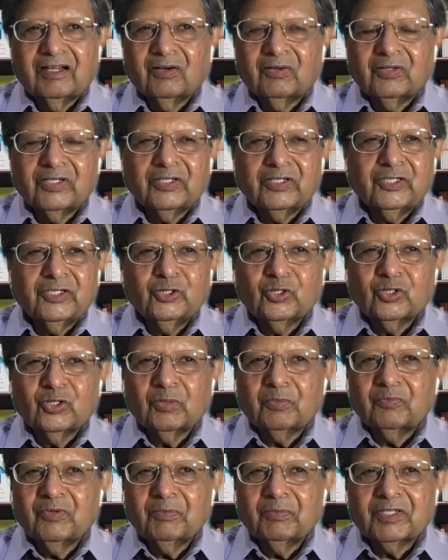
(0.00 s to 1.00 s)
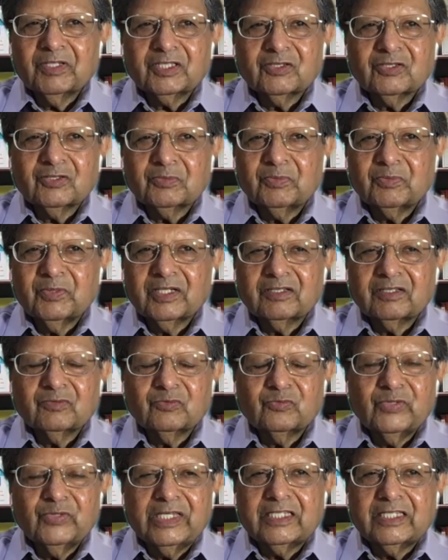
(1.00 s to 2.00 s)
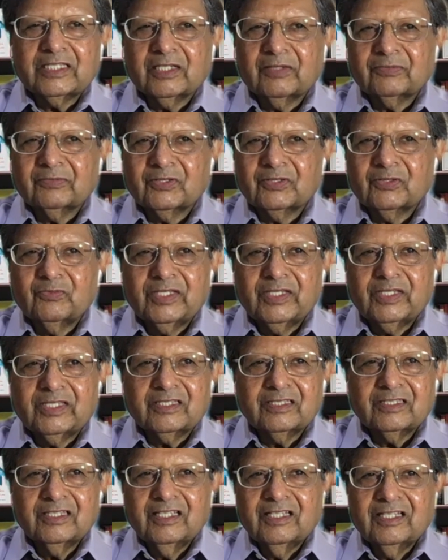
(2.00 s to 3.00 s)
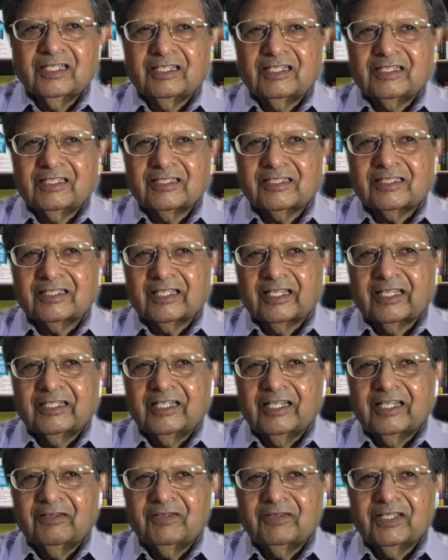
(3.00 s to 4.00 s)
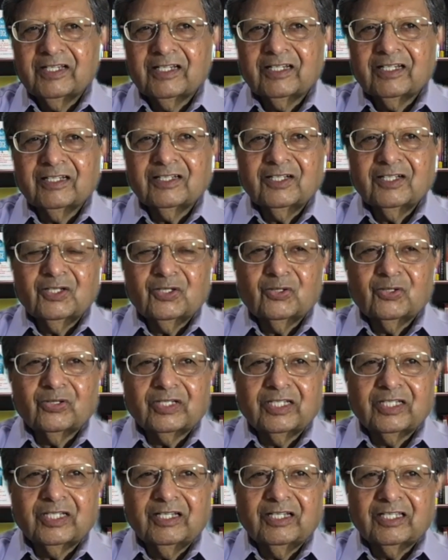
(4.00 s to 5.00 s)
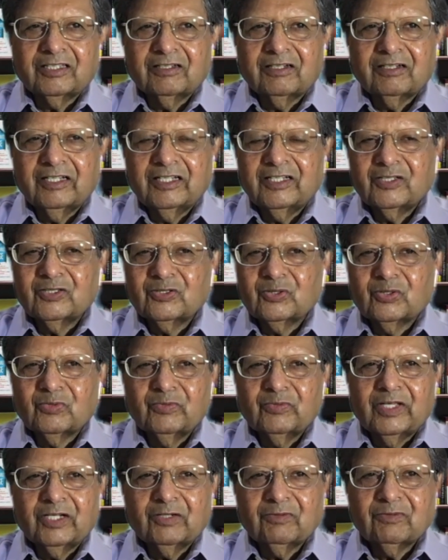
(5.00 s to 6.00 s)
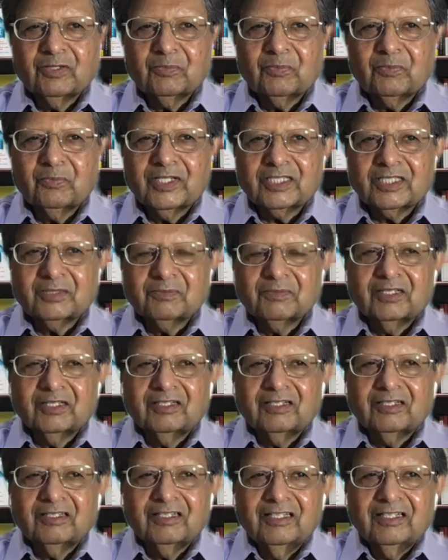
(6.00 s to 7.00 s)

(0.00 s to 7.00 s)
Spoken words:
In Europe, we must have spent weeks after weeks in Scandinavia or in Netherlands or wherever possible.